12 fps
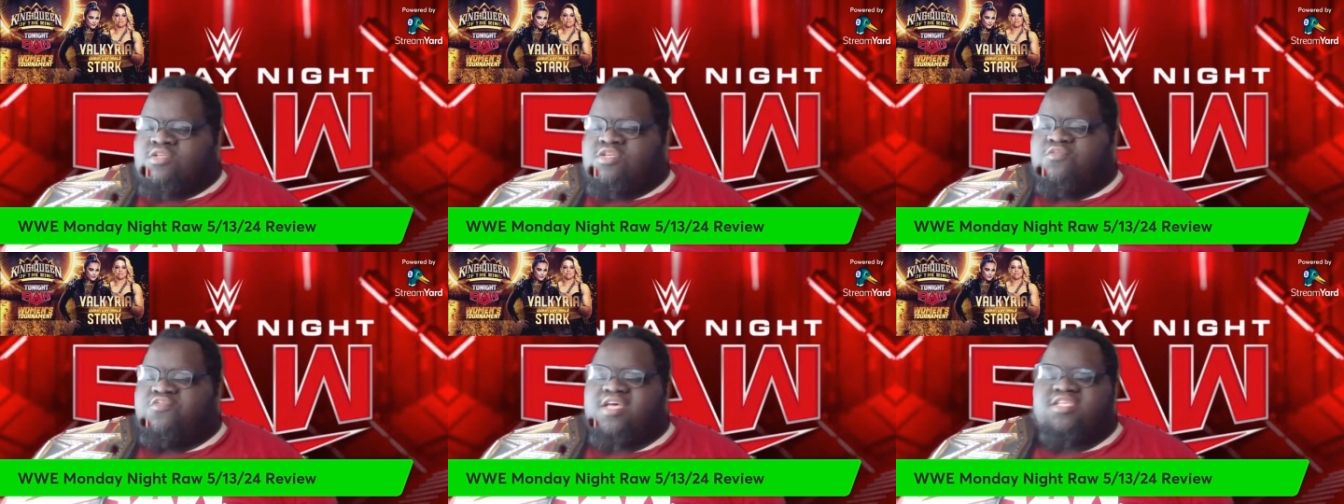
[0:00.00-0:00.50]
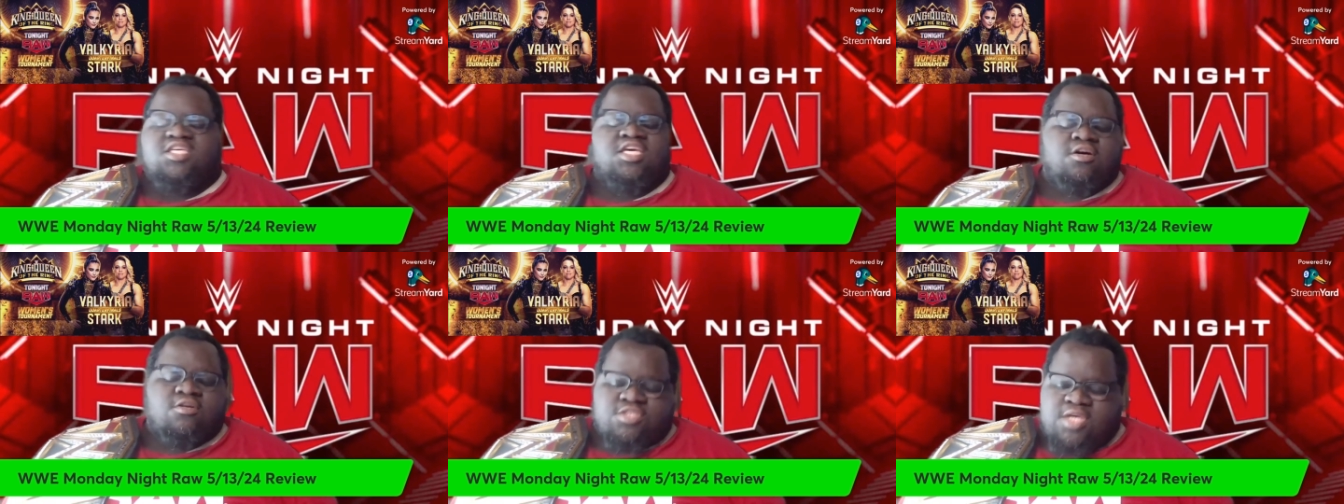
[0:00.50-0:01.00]
face
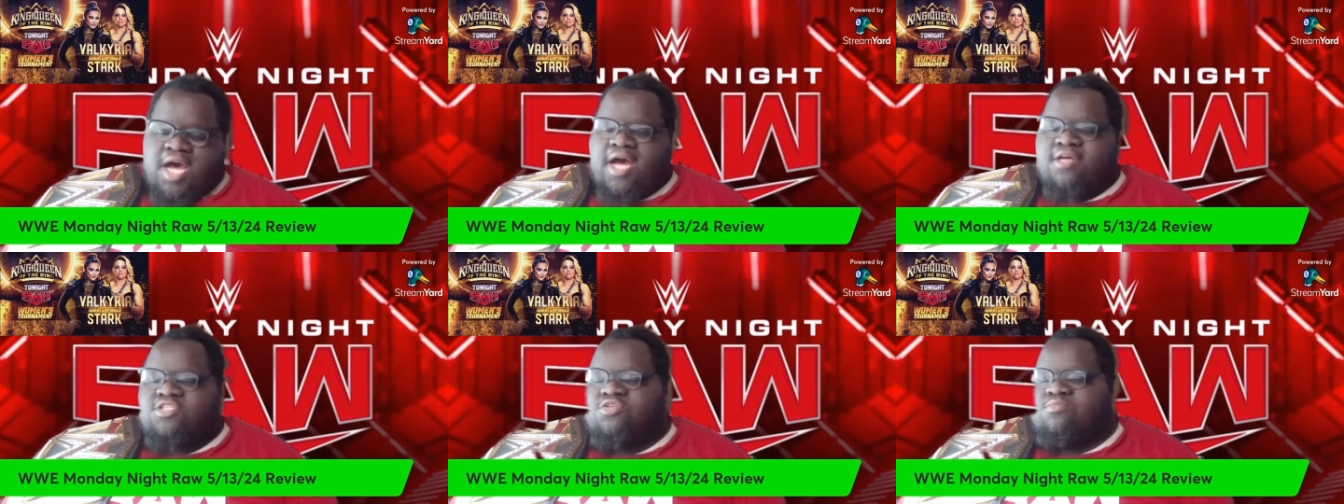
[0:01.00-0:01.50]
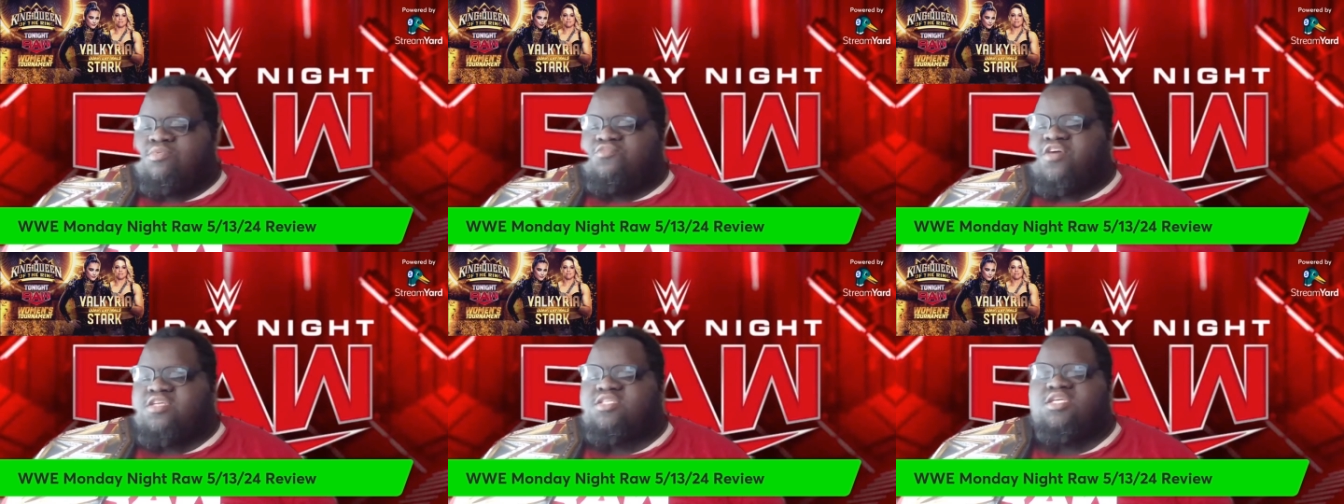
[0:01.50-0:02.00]
Io Sky. She would be
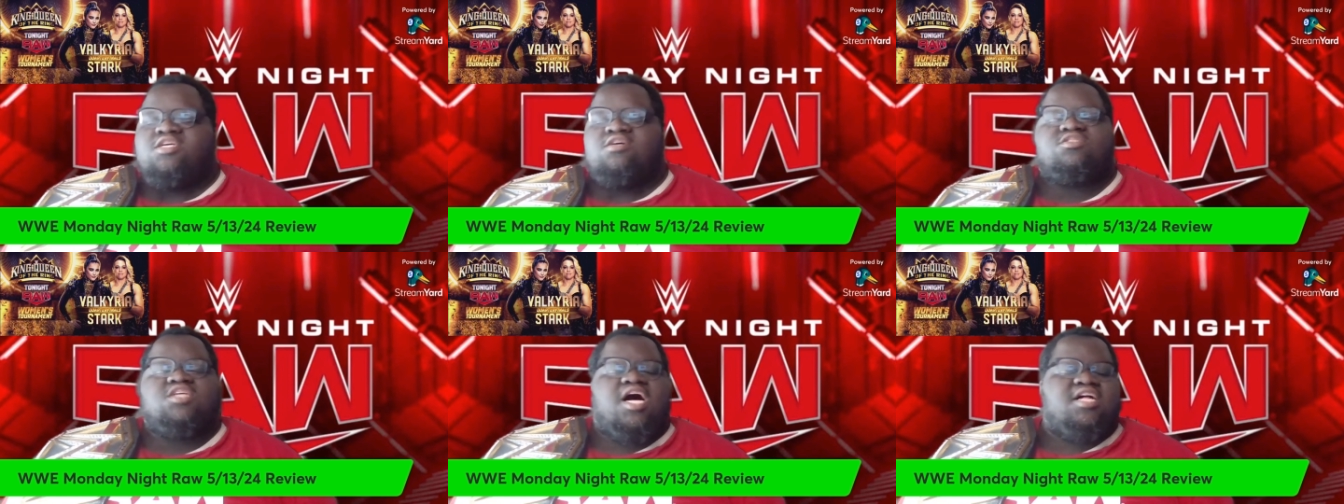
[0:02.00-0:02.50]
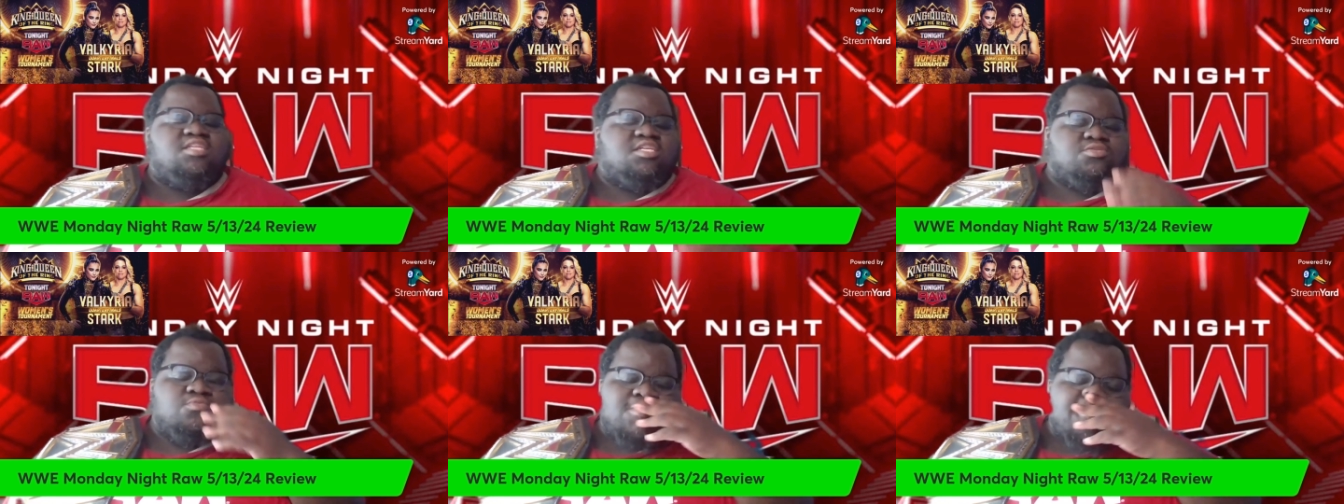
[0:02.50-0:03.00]
facing Io Sky
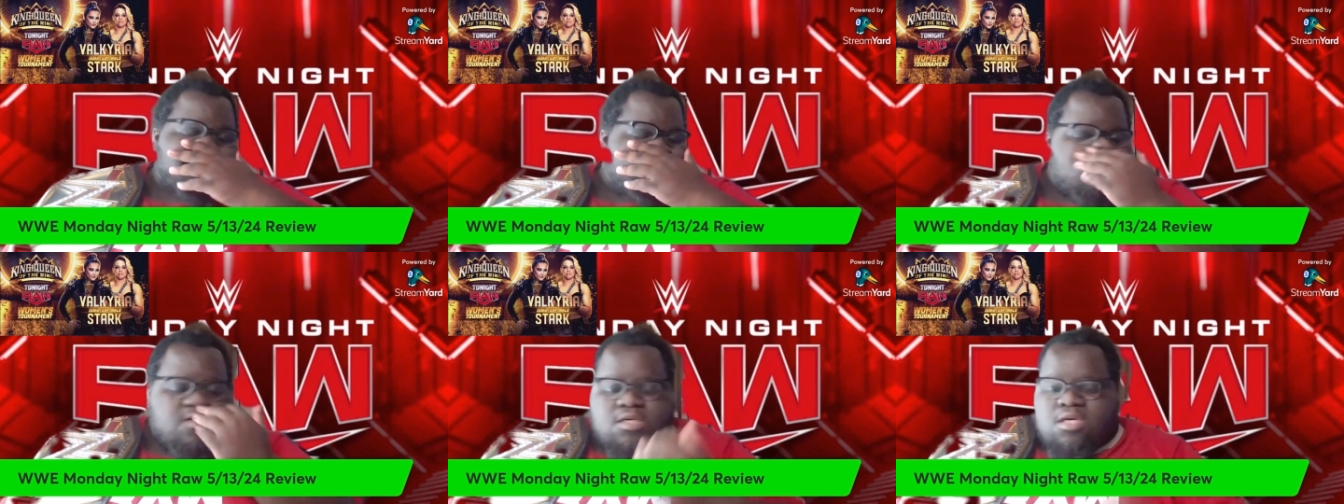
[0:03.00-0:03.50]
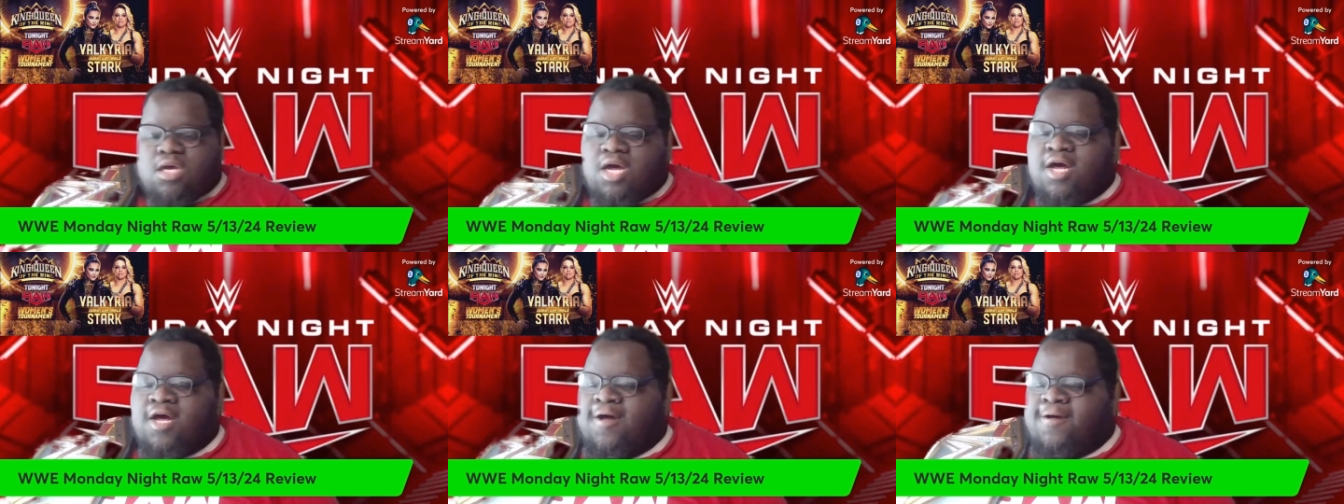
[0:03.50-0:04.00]
next week.
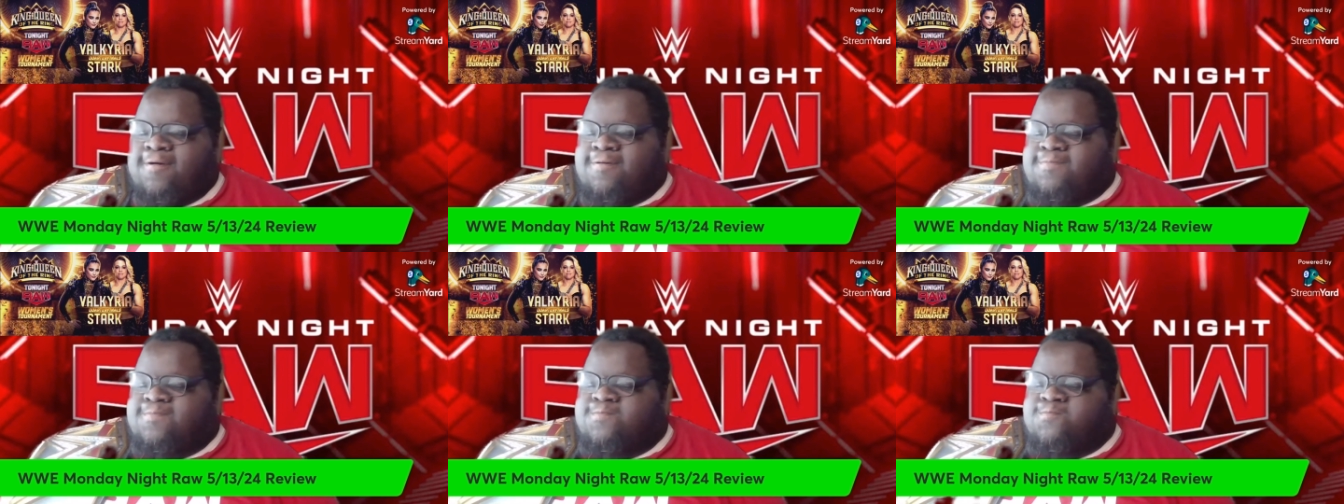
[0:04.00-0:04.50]
Then